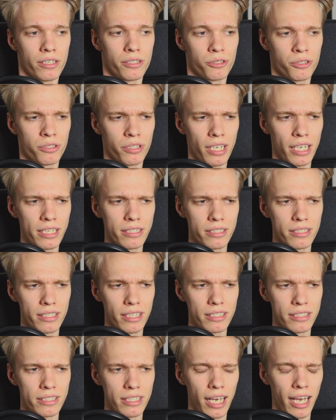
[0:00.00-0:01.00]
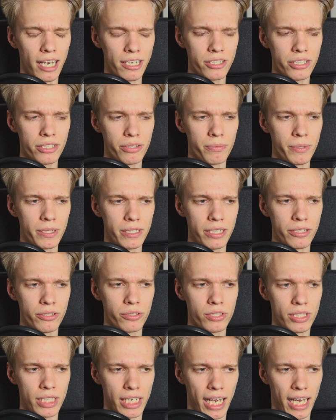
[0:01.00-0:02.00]
So that's actually a really
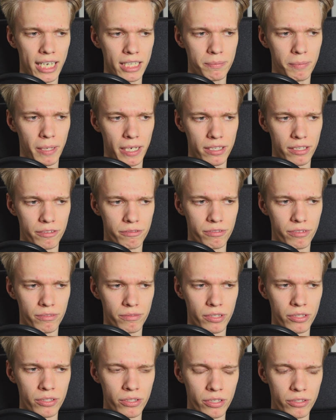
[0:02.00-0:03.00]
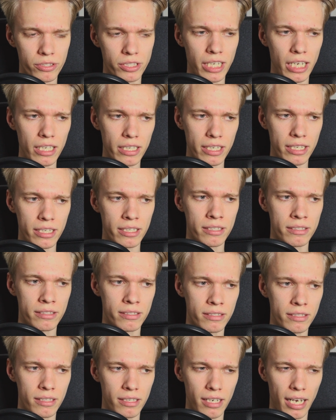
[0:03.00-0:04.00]
interesting aspect of selling
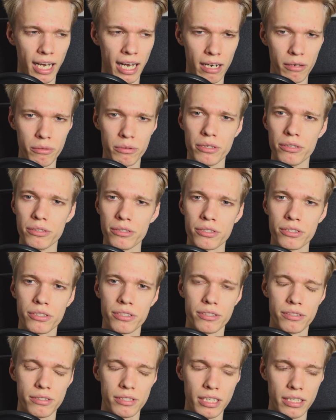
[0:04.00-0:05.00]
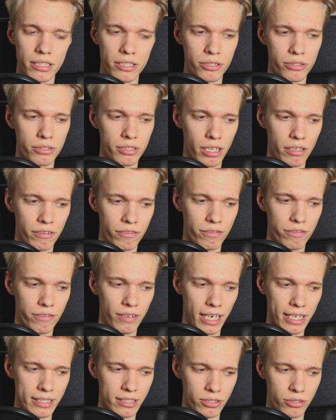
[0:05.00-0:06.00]
hours, selling yourself
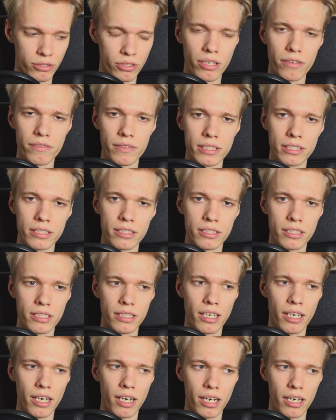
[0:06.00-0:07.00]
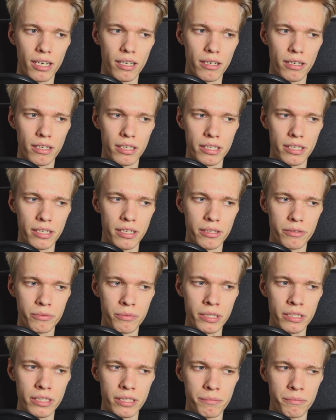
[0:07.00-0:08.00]
as a service. It
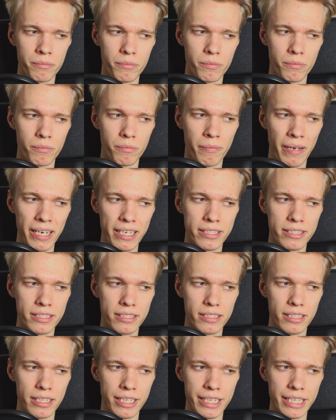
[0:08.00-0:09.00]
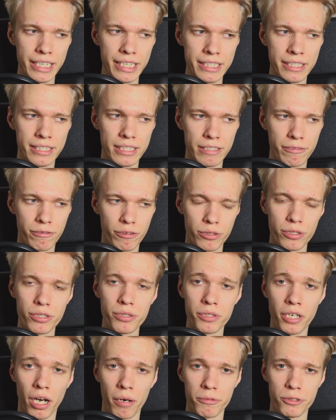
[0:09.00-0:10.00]
really makes it easy for
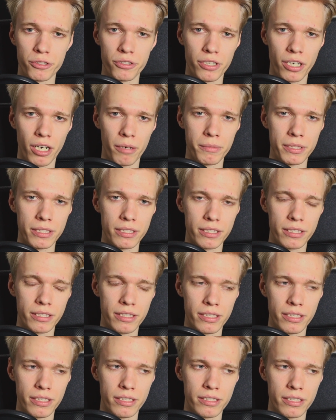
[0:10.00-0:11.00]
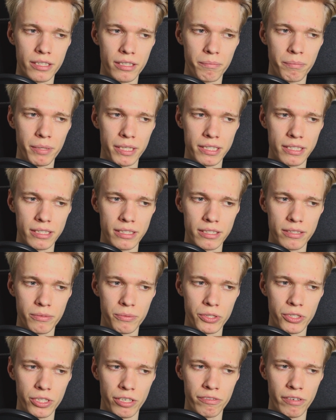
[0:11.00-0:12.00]
newcomers to come into the business,
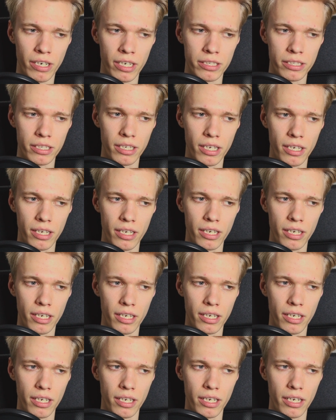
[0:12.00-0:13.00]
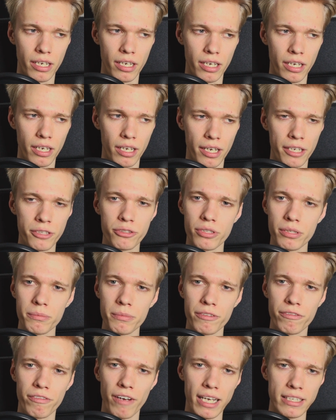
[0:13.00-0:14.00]
which I find
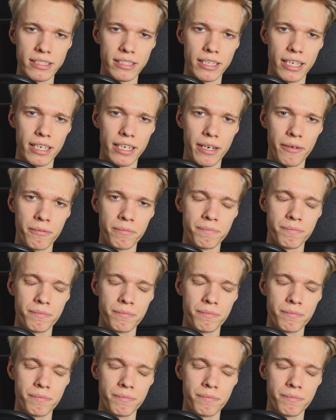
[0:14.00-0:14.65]
extremely fascinating.